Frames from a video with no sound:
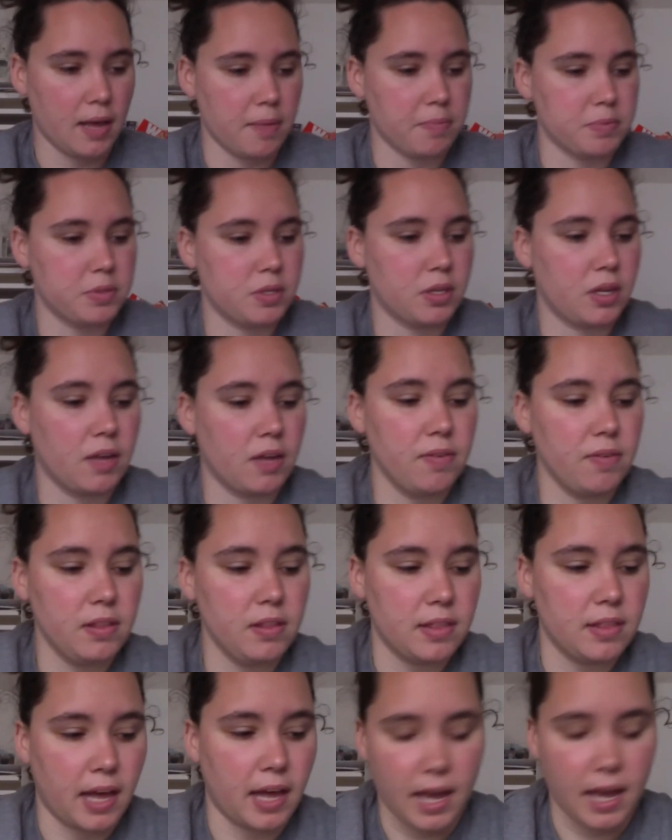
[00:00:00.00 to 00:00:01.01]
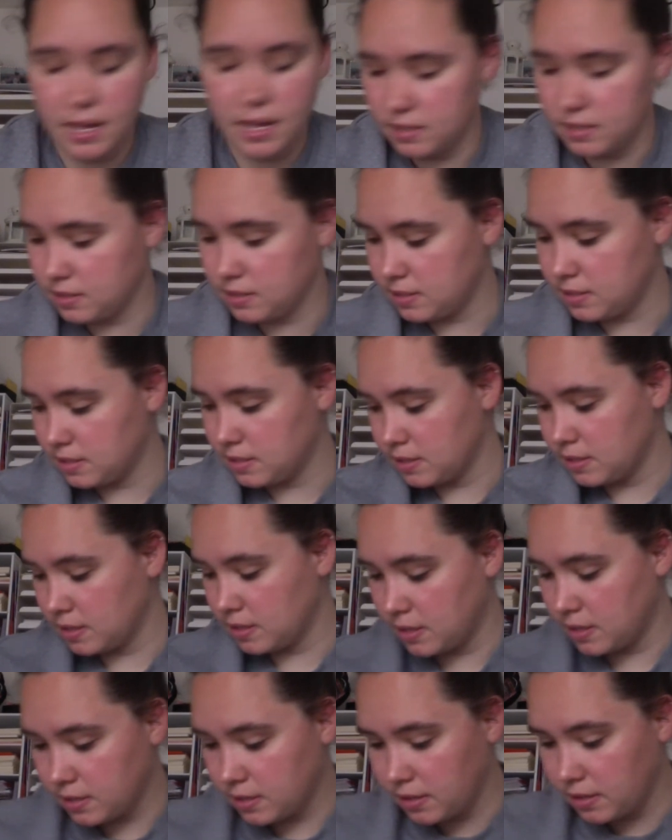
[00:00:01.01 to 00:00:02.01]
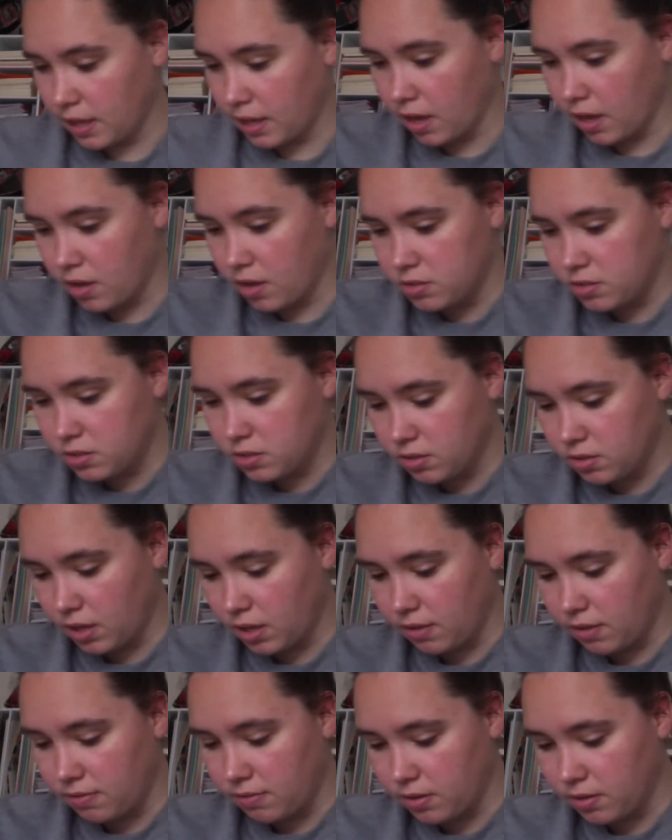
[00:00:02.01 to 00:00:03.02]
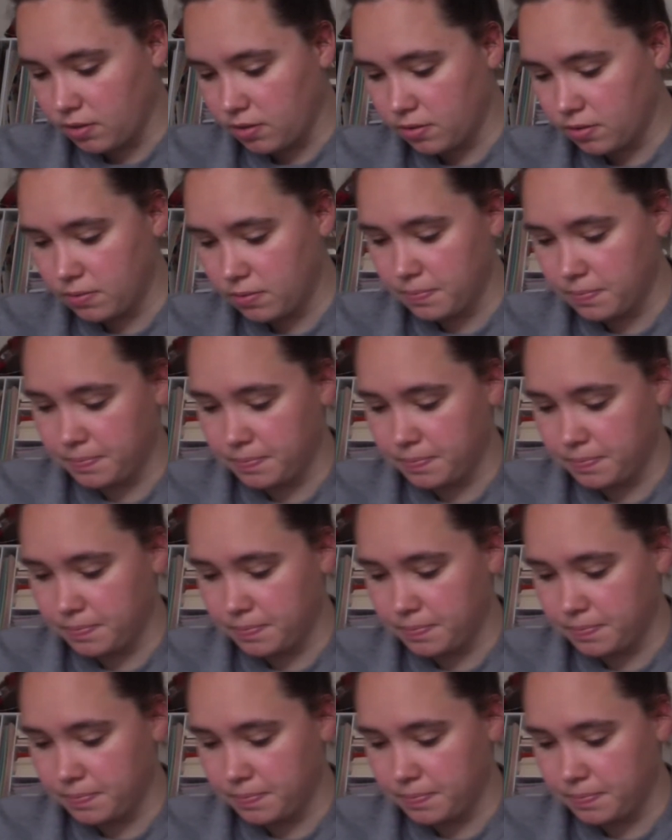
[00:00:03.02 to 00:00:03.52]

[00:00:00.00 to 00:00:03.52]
So they gave you that. They also gave you